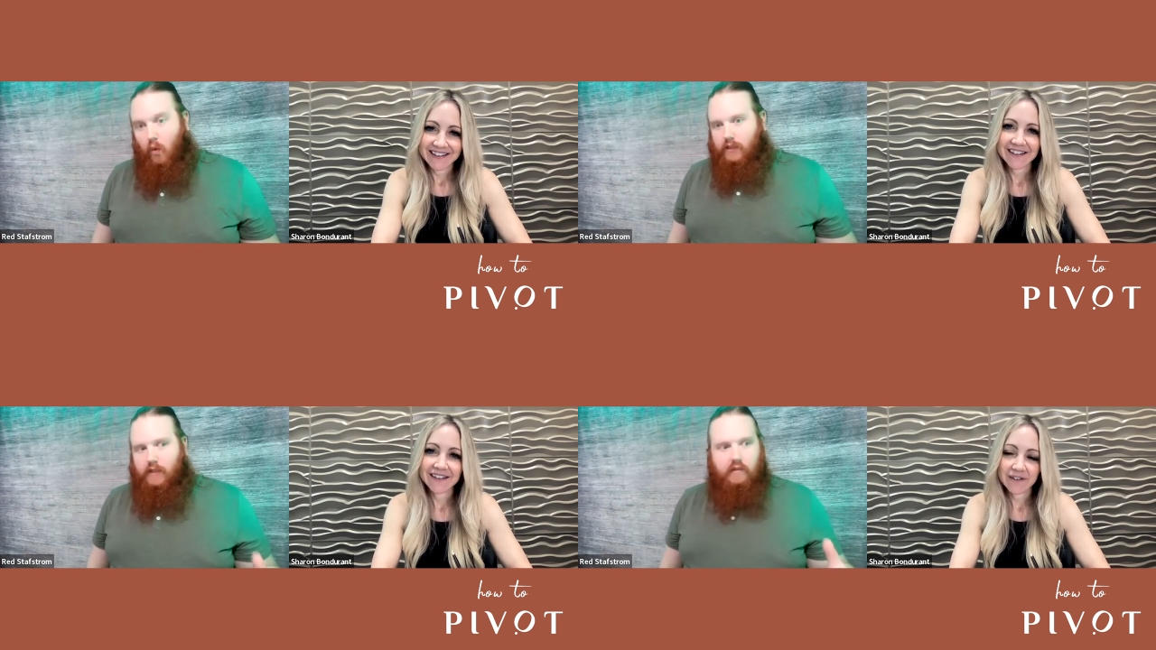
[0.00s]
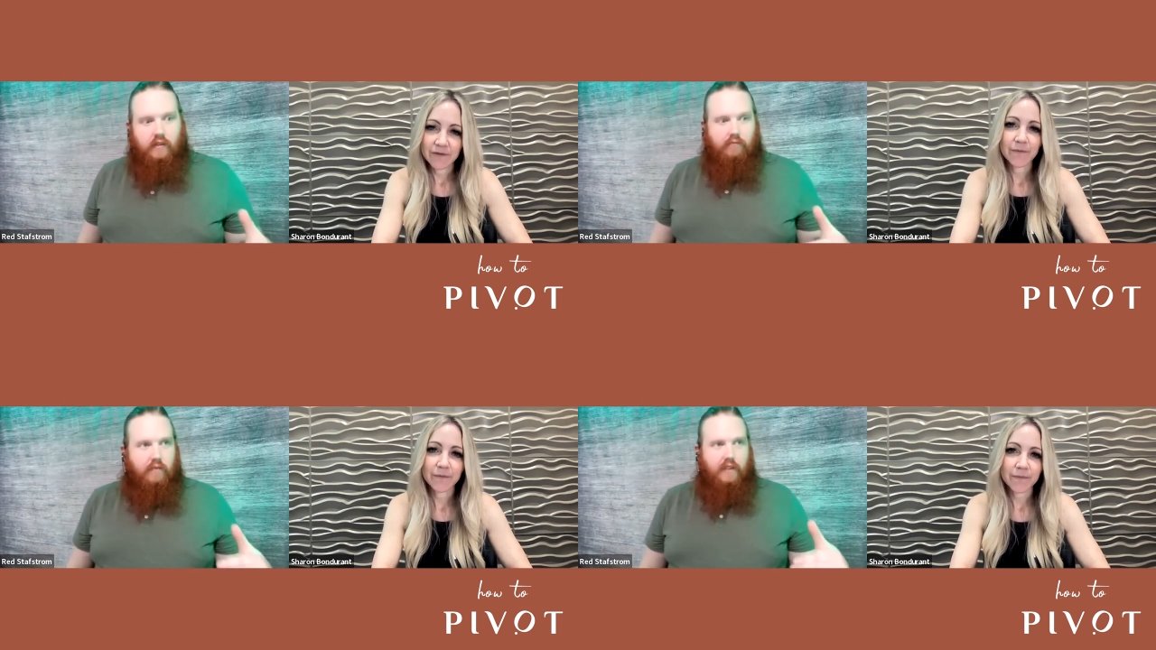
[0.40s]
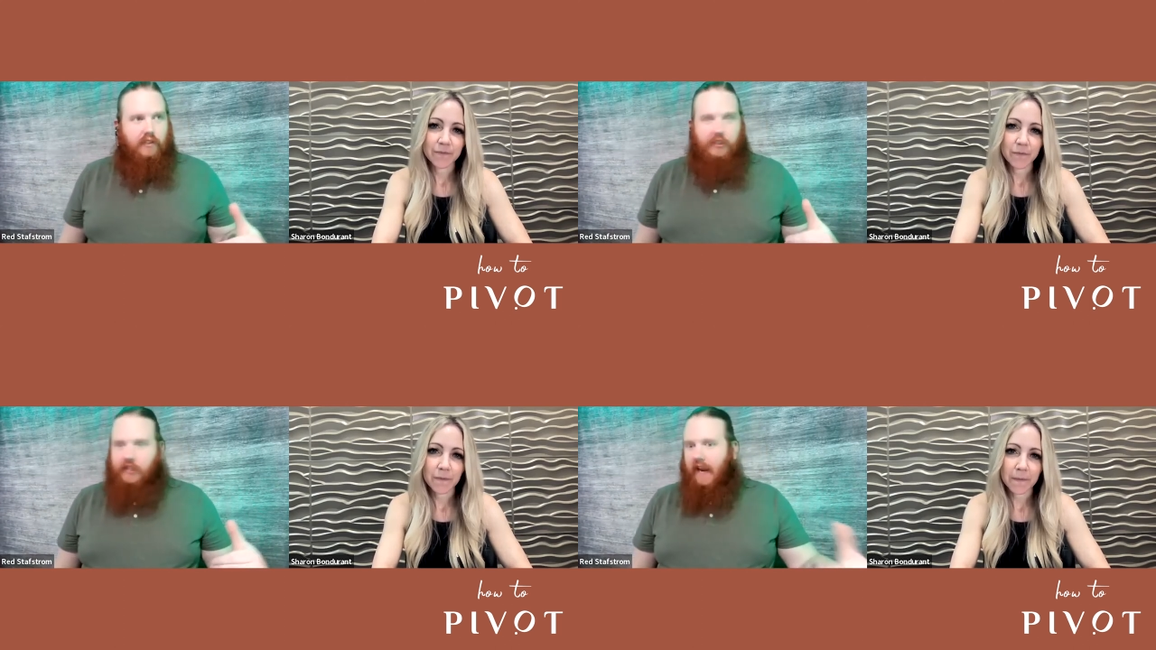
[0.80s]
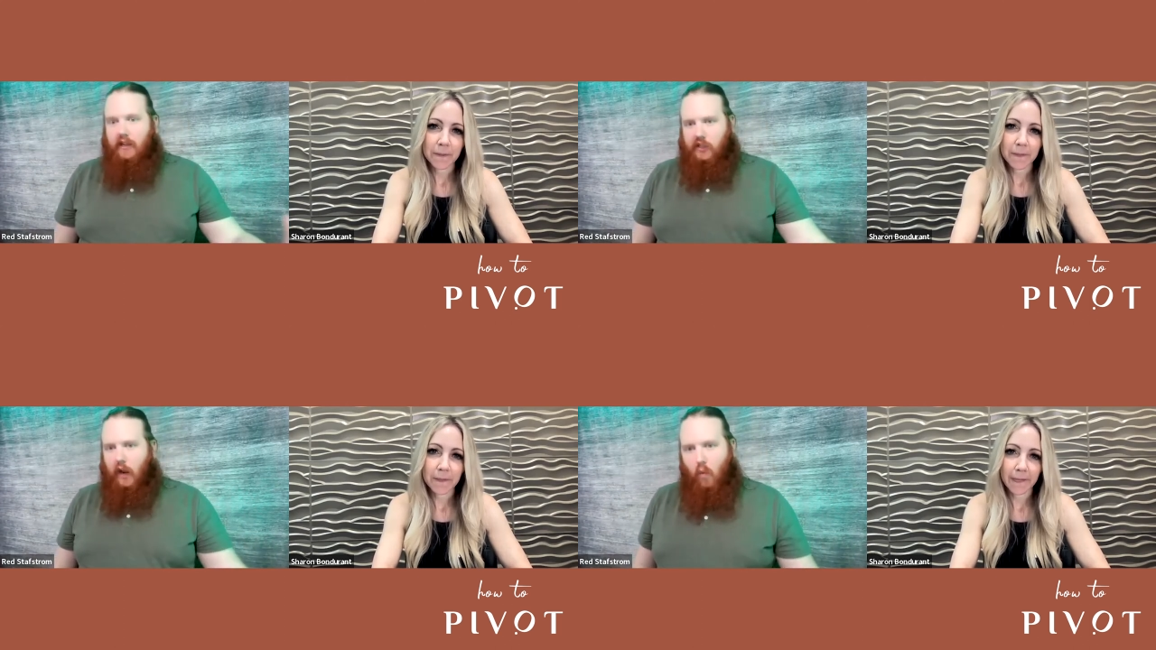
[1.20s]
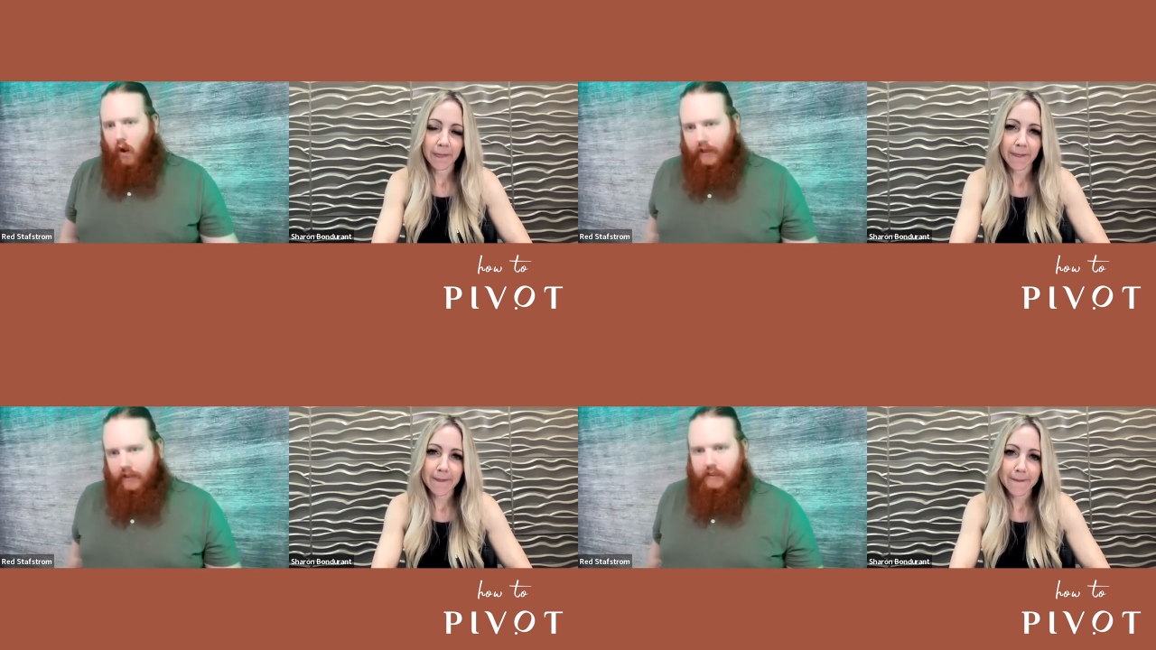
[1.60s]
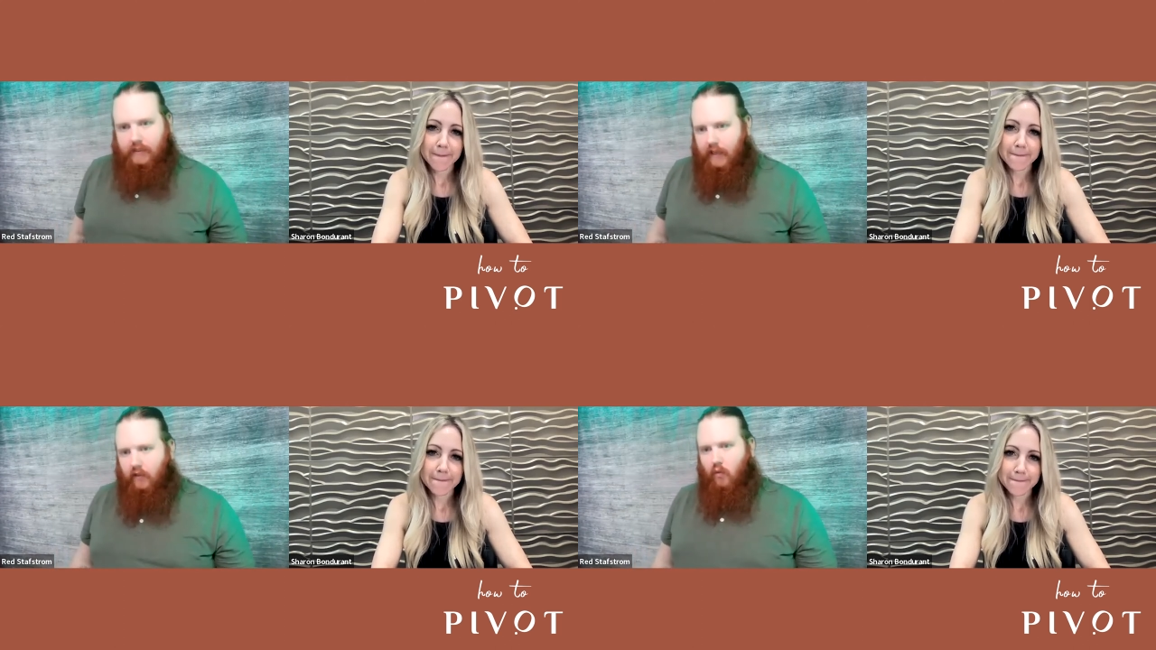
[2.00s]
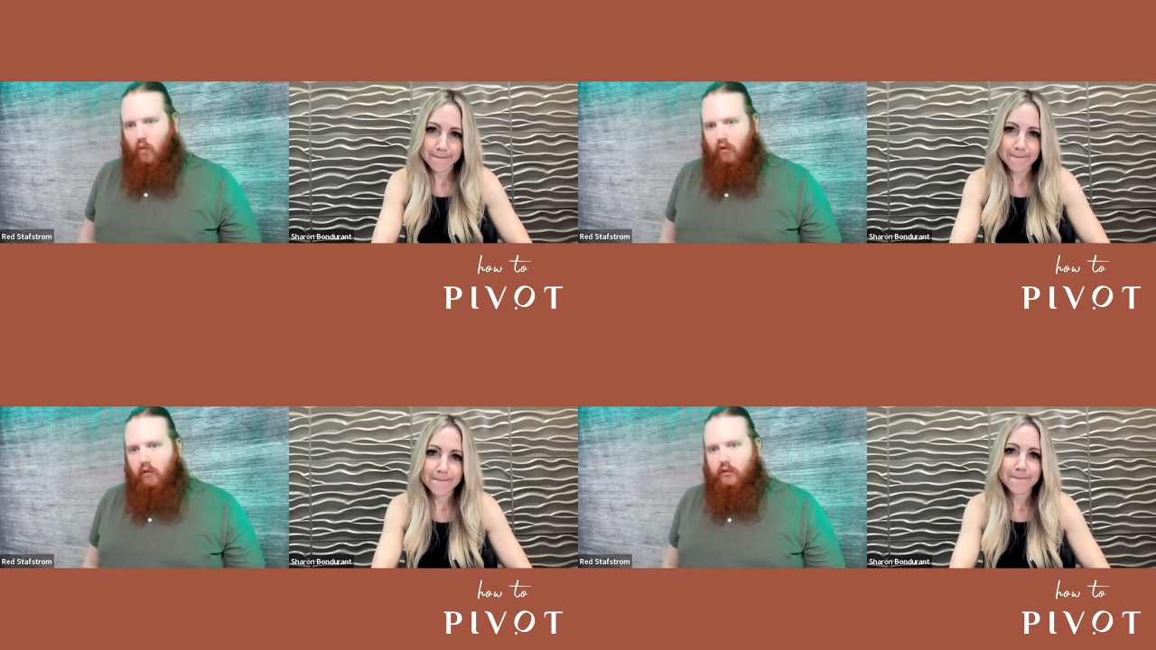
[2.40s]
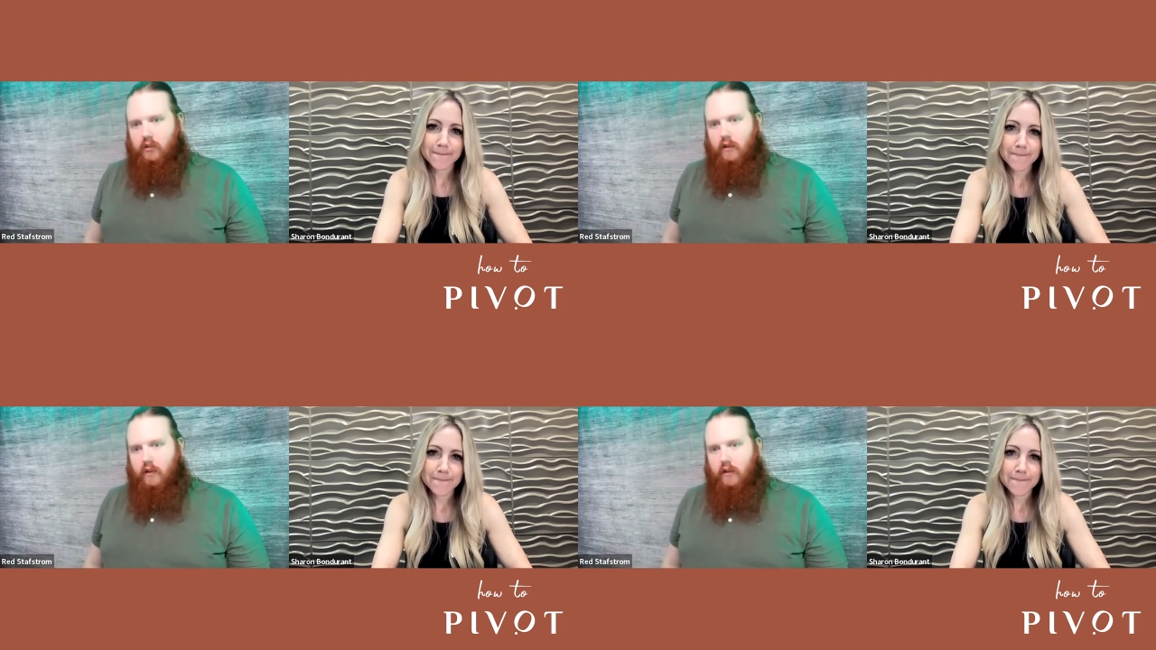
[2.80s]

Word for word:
Speaker 1: and it wasn't the change I wanted to see in the world.